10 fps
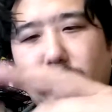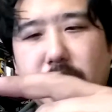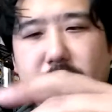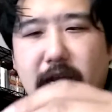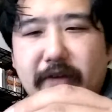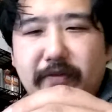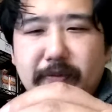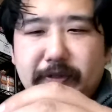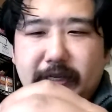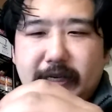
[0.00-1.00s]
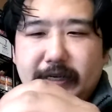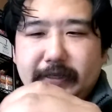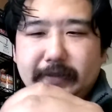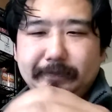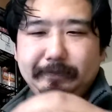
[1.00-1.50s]
That having been
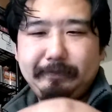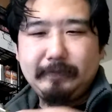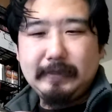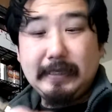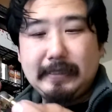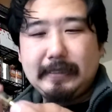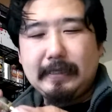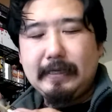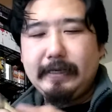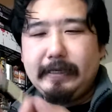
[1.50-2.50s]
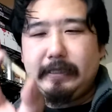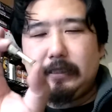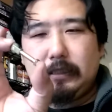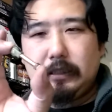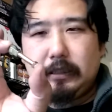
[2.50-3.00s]
said, it's tiny,
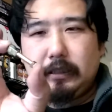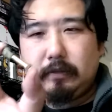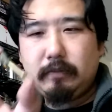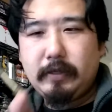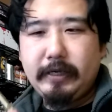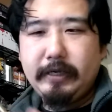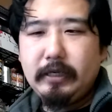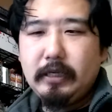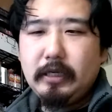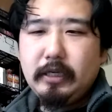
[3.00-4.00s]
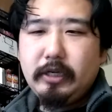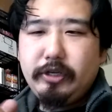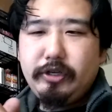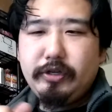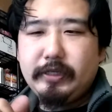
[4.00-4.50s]
right?
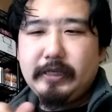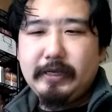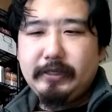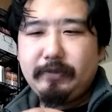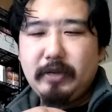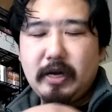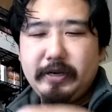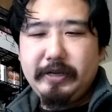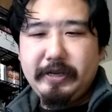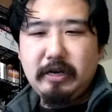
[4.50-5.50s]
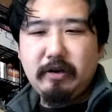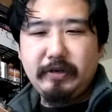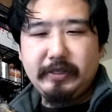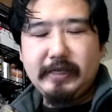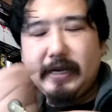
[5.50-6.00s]
You could tie something onto here and
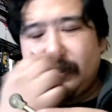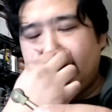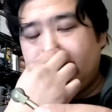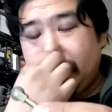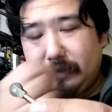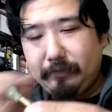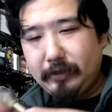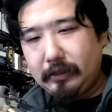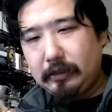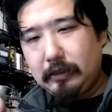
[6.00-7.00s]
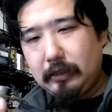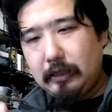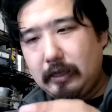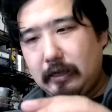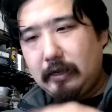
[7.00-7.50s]
attach that to something.
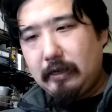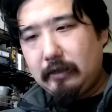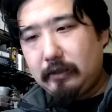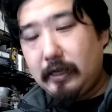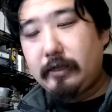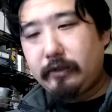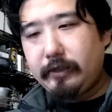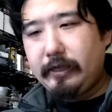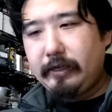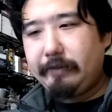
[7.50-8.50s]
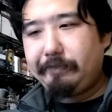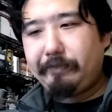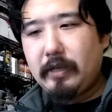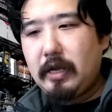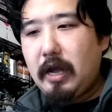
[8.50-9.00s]
Likely,
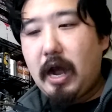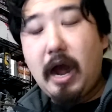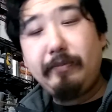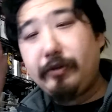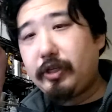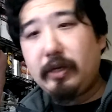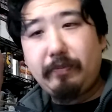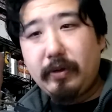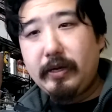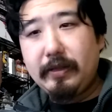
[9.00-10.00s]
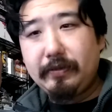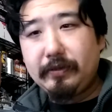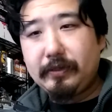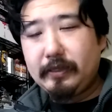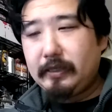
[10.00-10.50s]
I'm just going to put it in
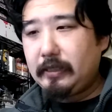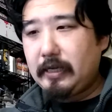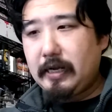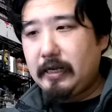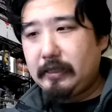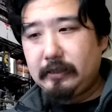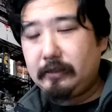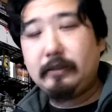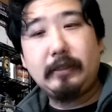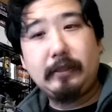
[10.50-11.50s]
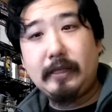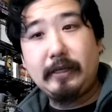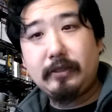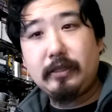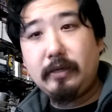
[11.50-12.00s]
this thing and like
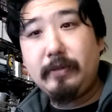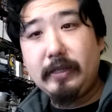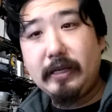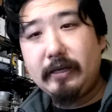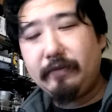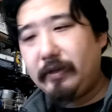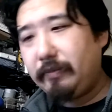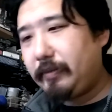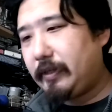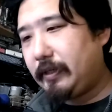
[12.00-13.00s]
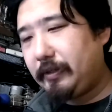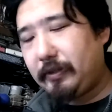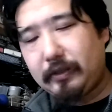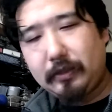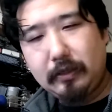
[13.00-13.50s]
that's going to be the end of it
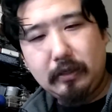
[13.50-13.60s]
because